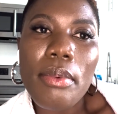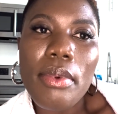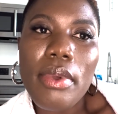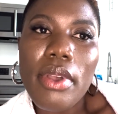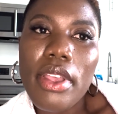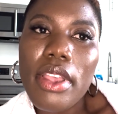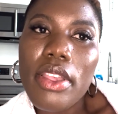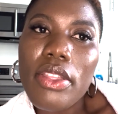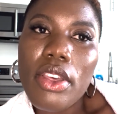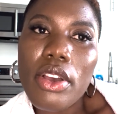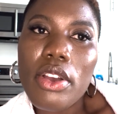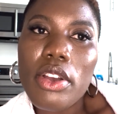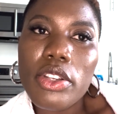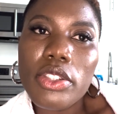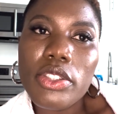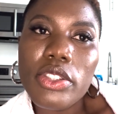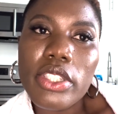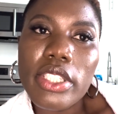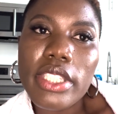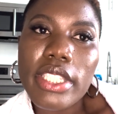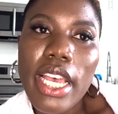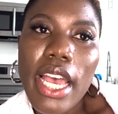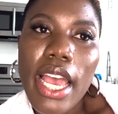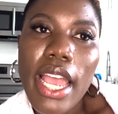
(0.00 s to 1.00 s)
in the
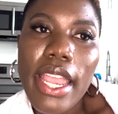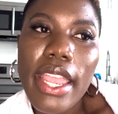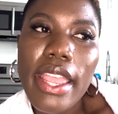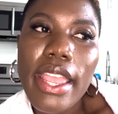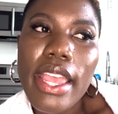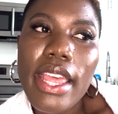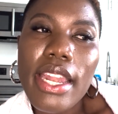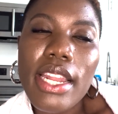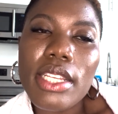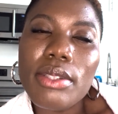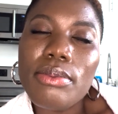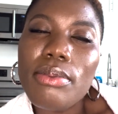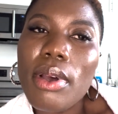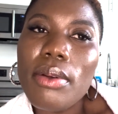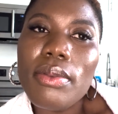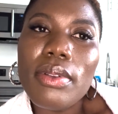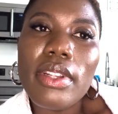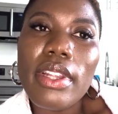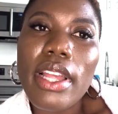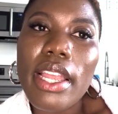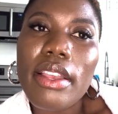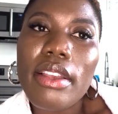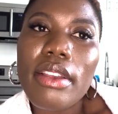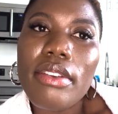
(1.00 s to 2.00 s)
countryside and it's probably
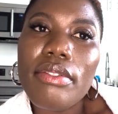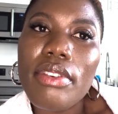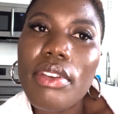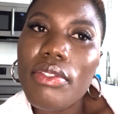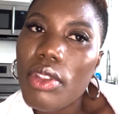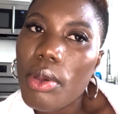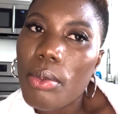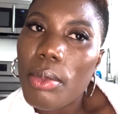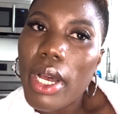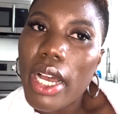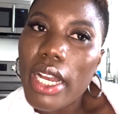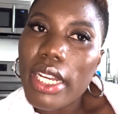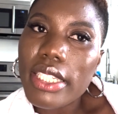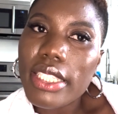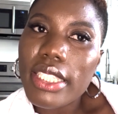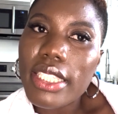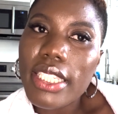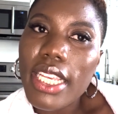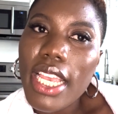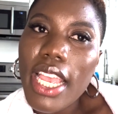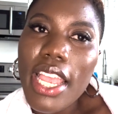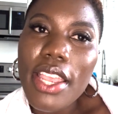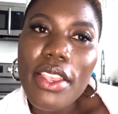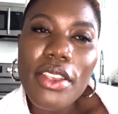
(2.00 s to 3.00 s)
like $50
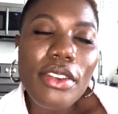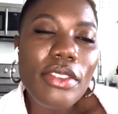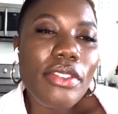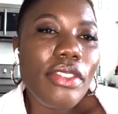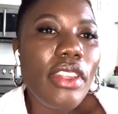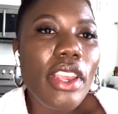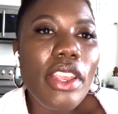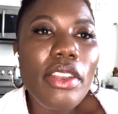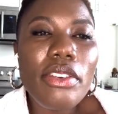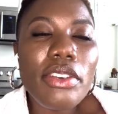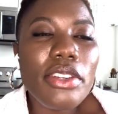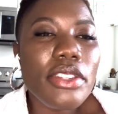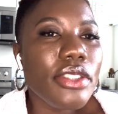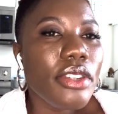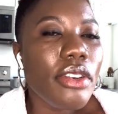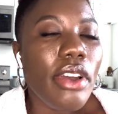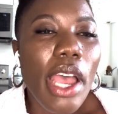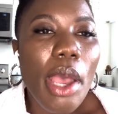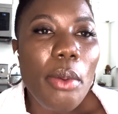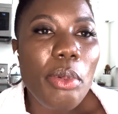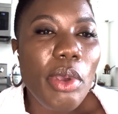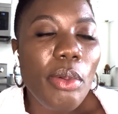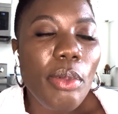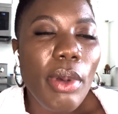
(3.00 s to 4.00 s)
and you think you're so
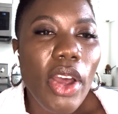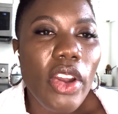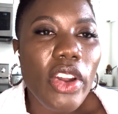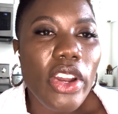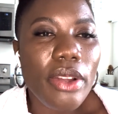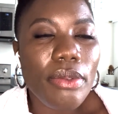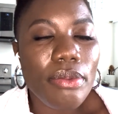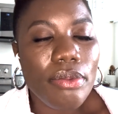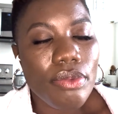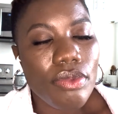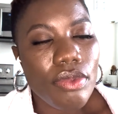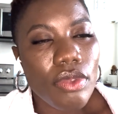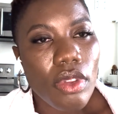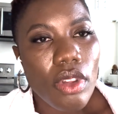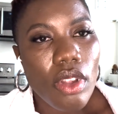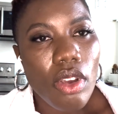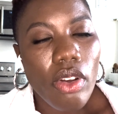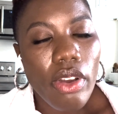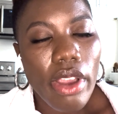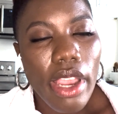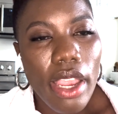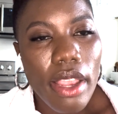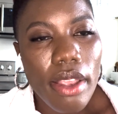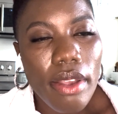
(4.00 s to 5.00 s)
happy about it.
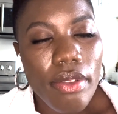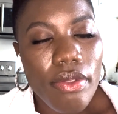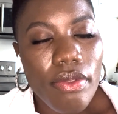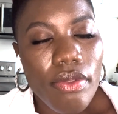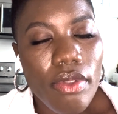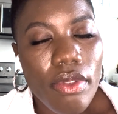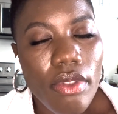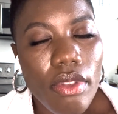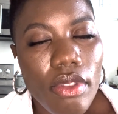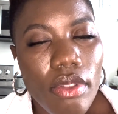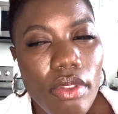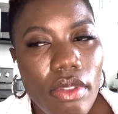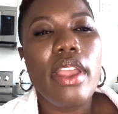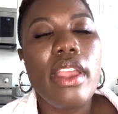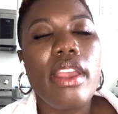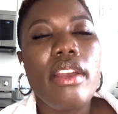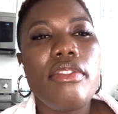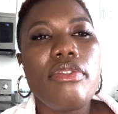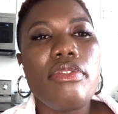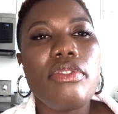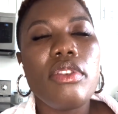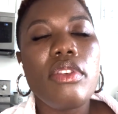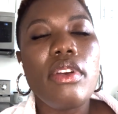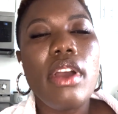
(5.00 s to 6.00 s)
Okay?
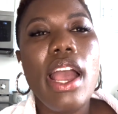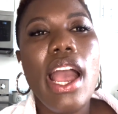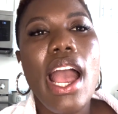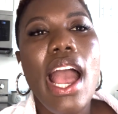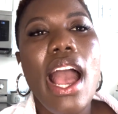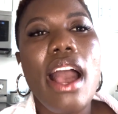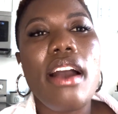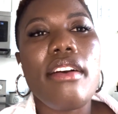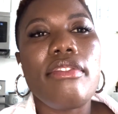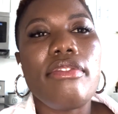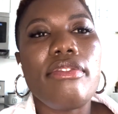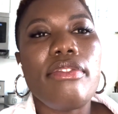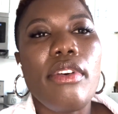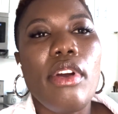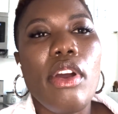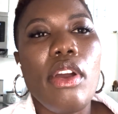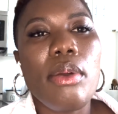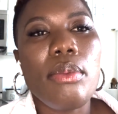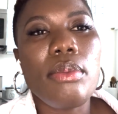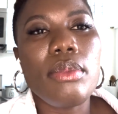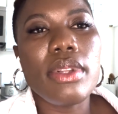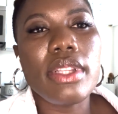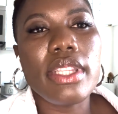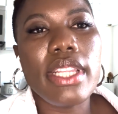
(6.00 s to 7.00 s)
If you have
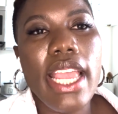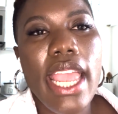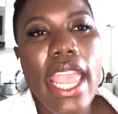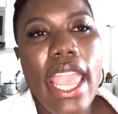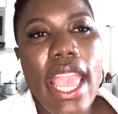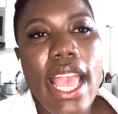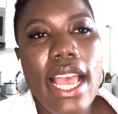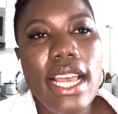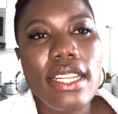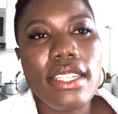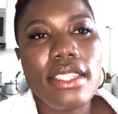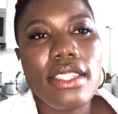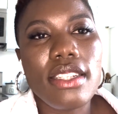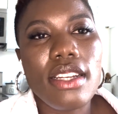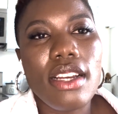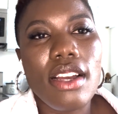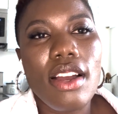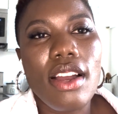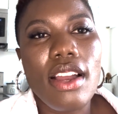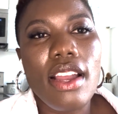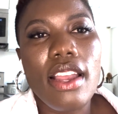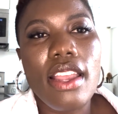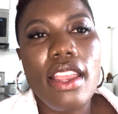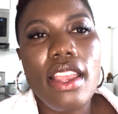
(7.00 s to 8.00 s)
farmland
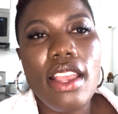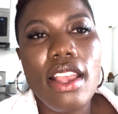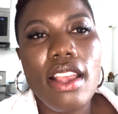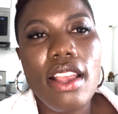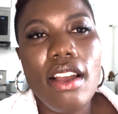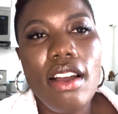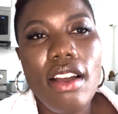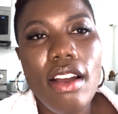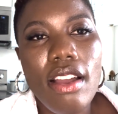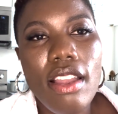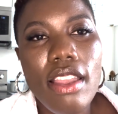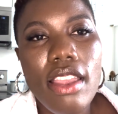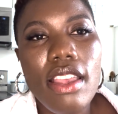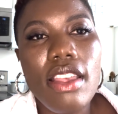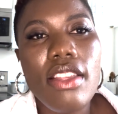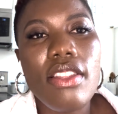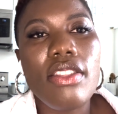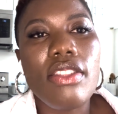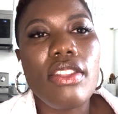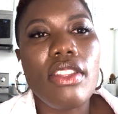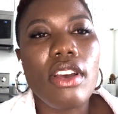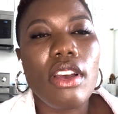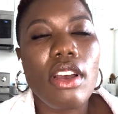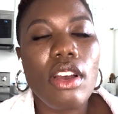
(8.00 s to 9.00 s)

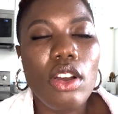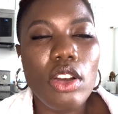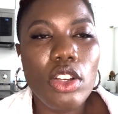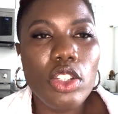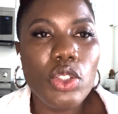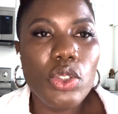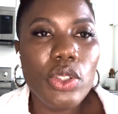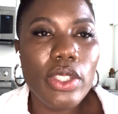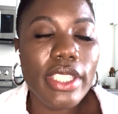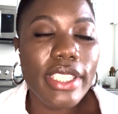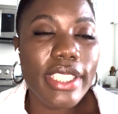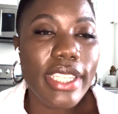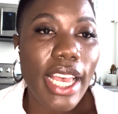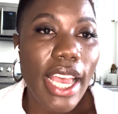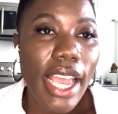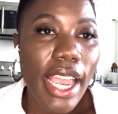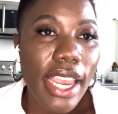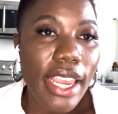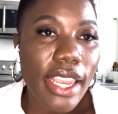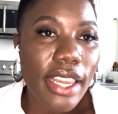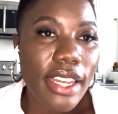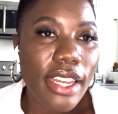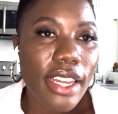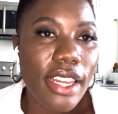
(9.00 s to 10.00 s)
in the
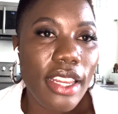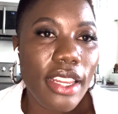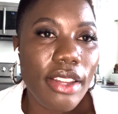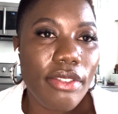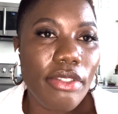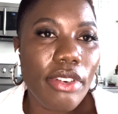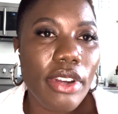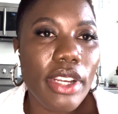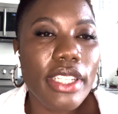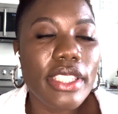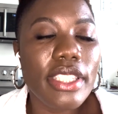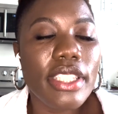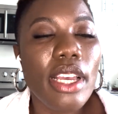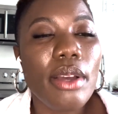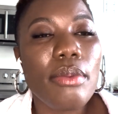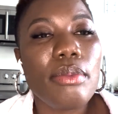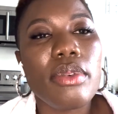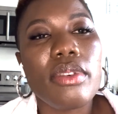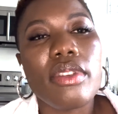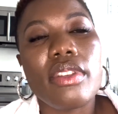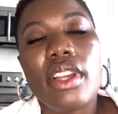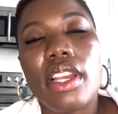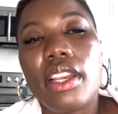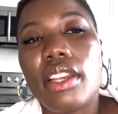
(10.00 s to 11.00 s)
countryside, for
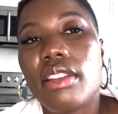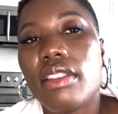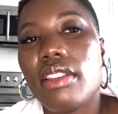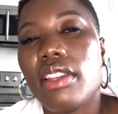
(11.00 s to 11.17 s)
example, like